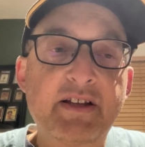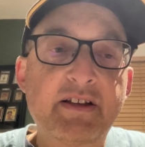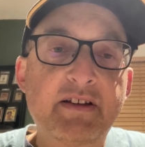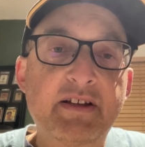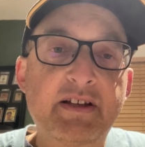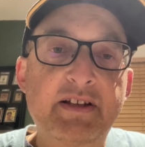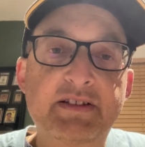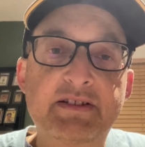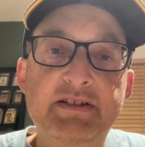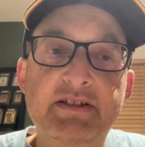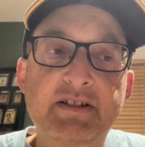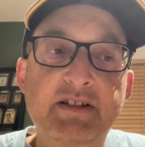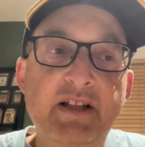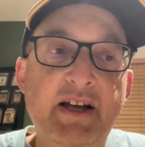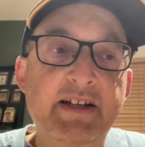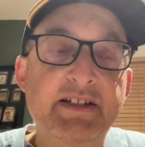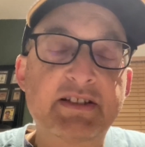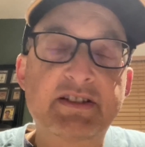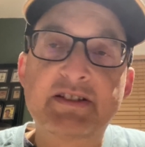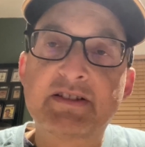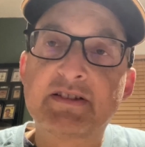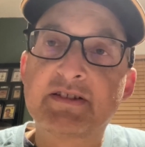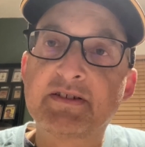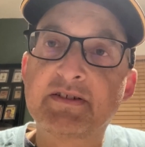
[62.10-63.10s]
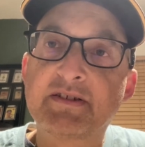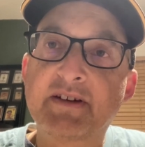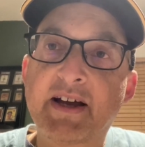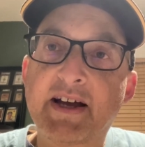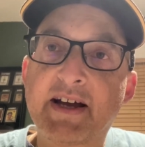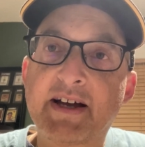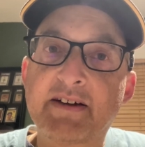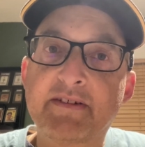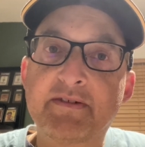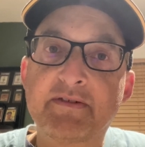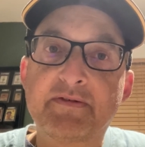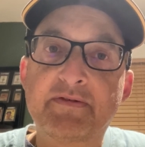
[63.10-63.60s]
it's nice to
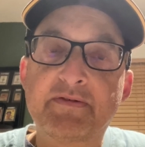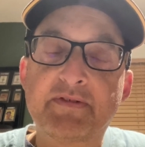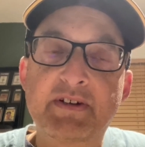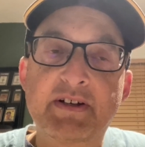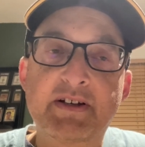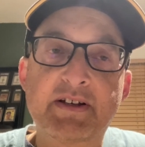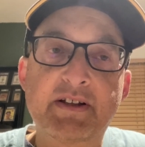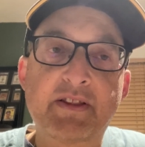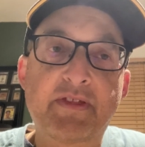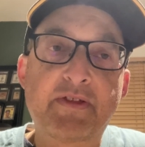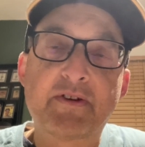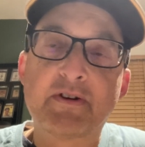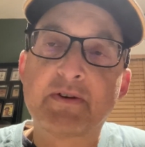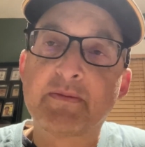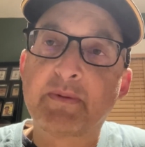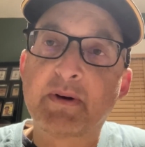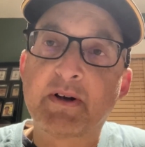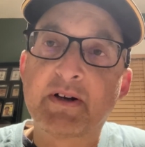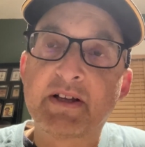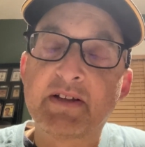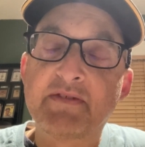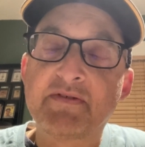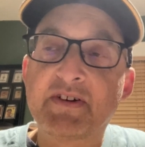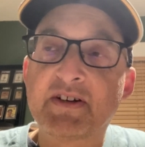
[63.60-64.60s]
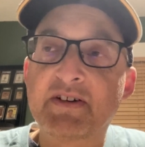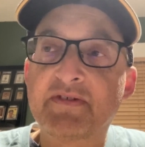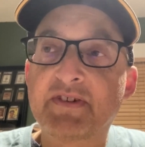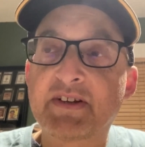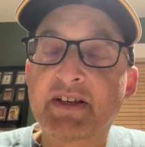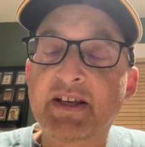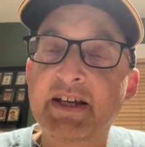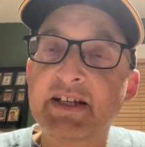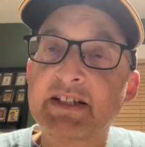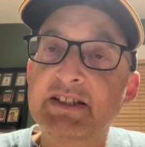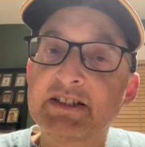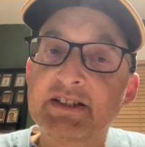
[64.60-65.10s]
have third-party
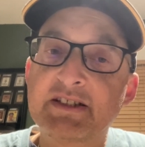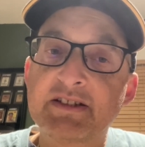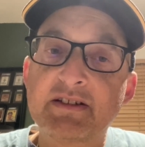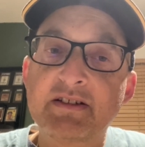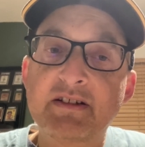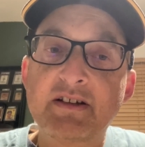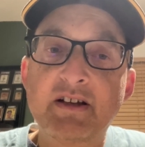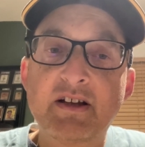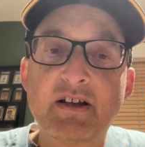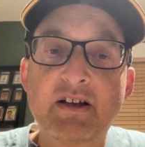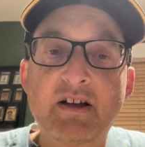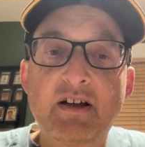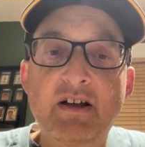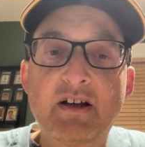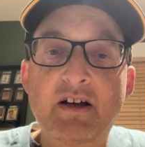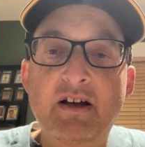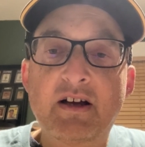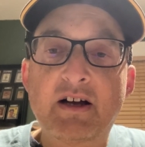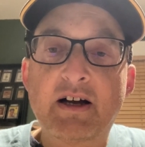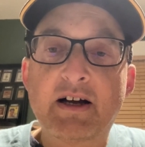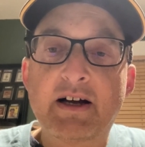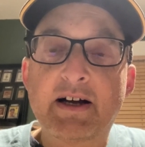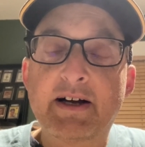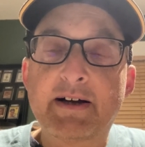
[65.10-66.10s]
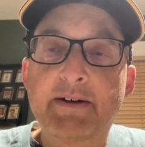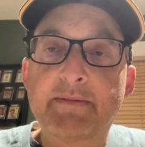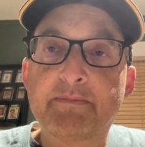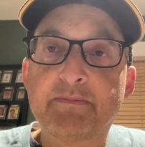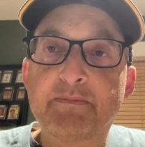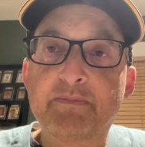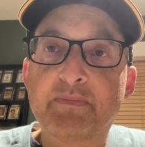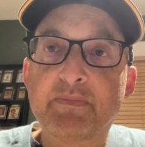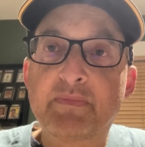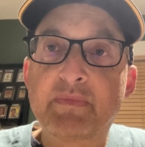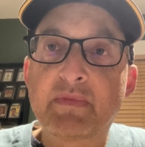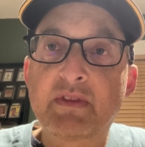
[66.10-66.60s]
verification.
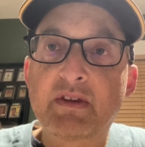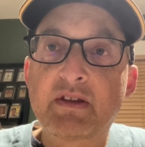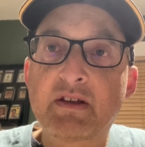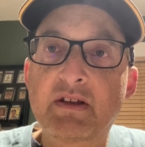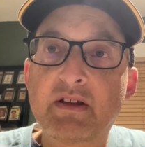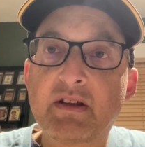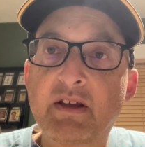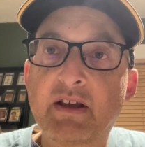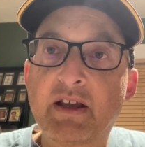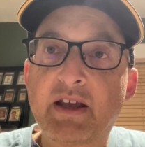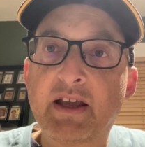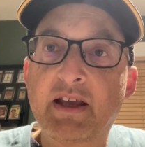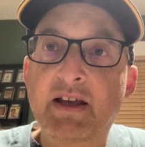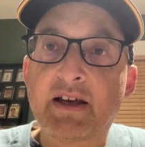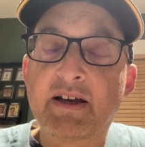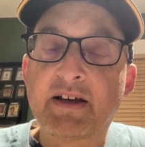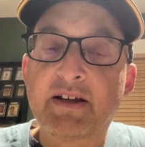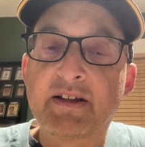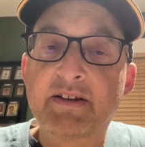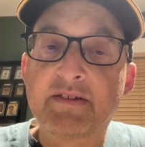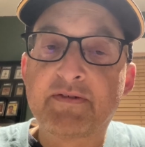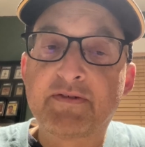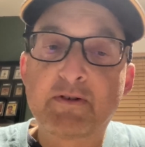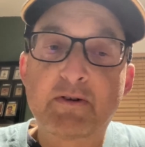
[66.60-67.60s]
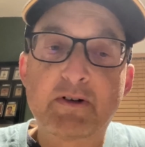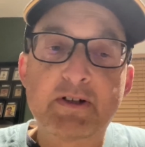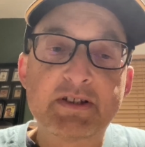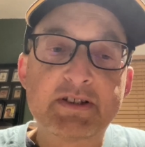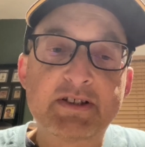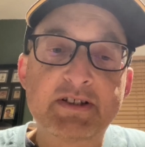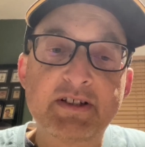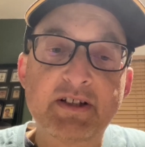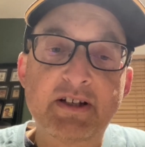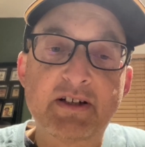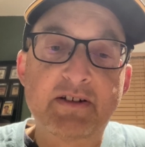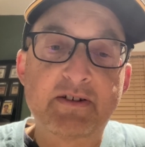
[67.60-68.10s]
And of
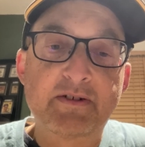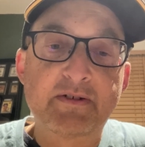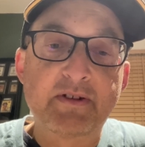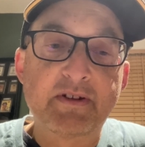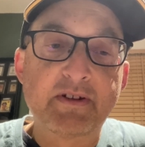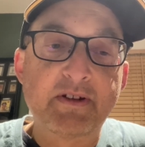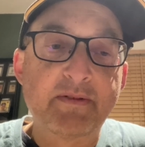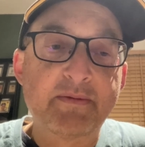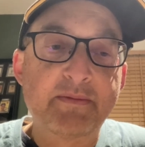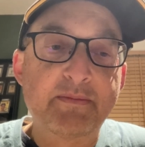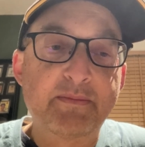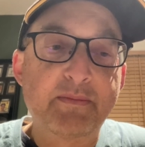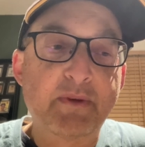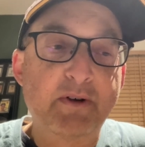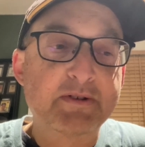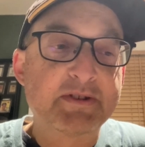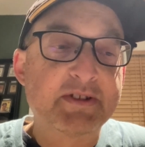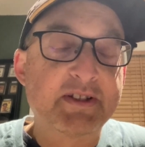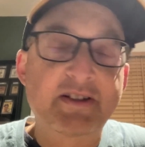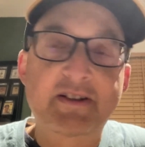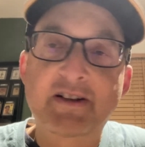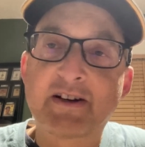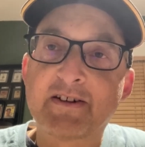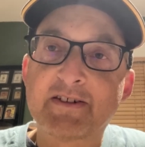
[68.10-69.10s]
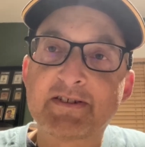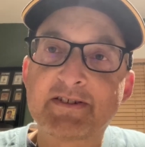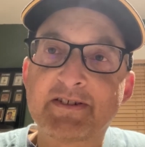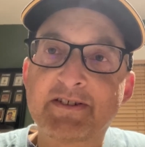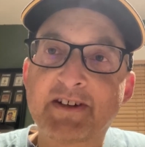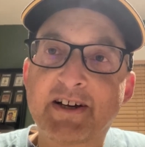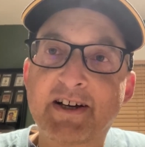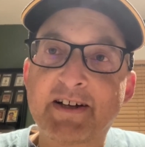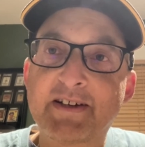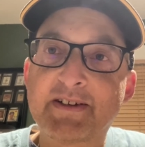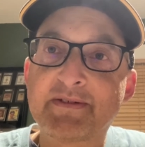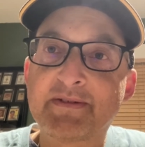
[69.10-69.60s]
course, you know, most of the cards are
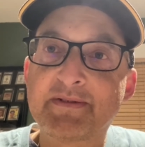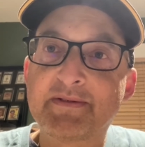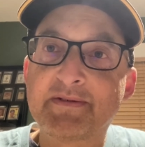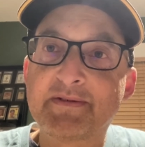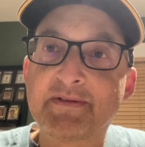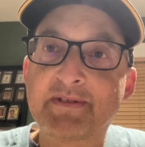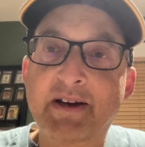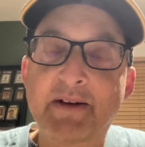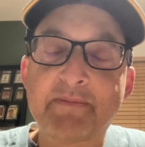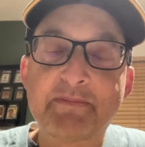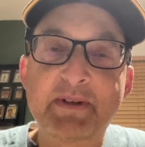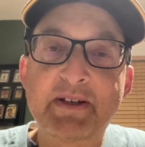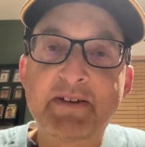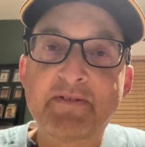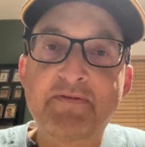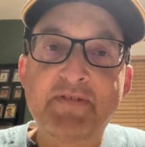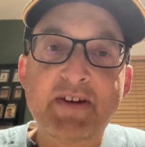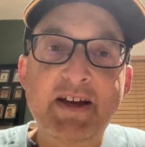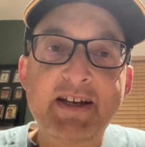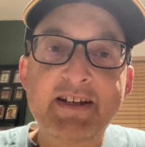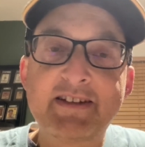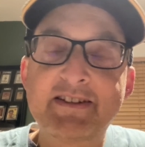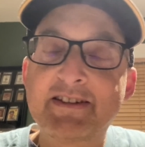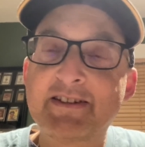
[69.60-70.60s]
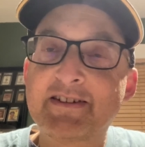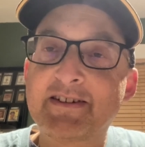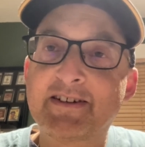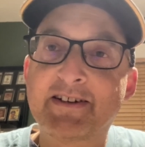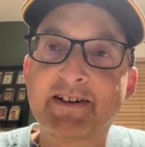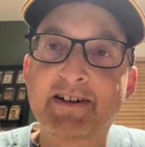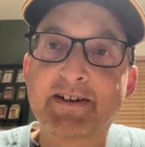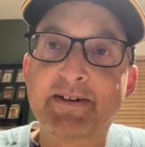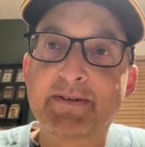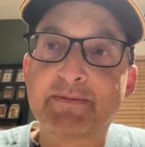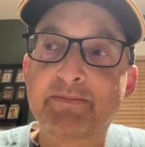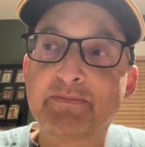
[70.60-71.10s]
not being faked.
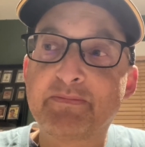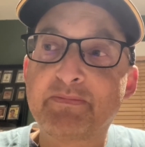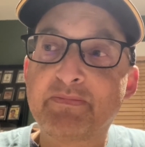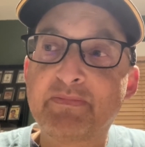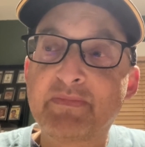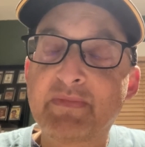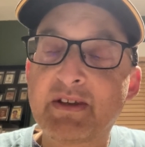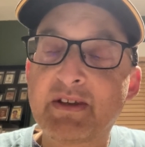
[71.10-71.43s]
And